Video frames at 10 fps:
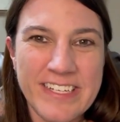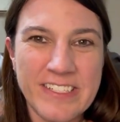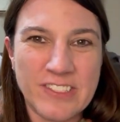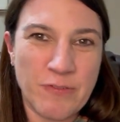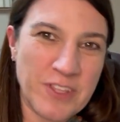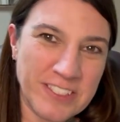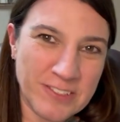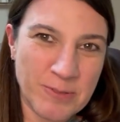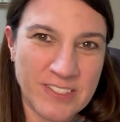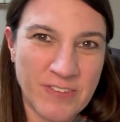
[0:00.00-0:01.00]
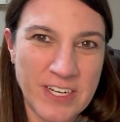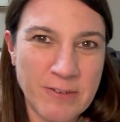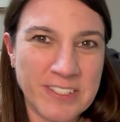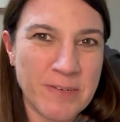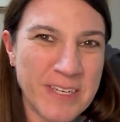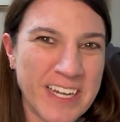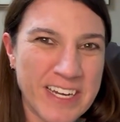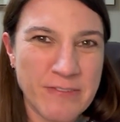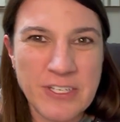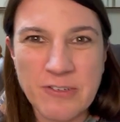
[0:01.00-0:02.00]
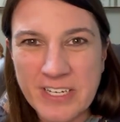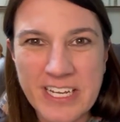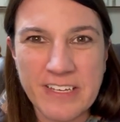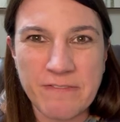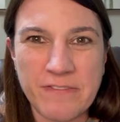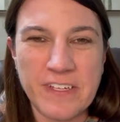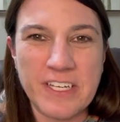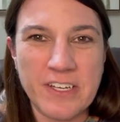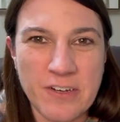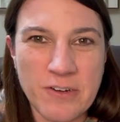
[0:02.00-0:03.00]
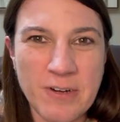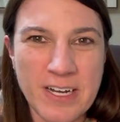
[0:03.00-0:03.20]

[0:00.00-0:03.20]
So for this week's video, it's going to be kind of a unique video.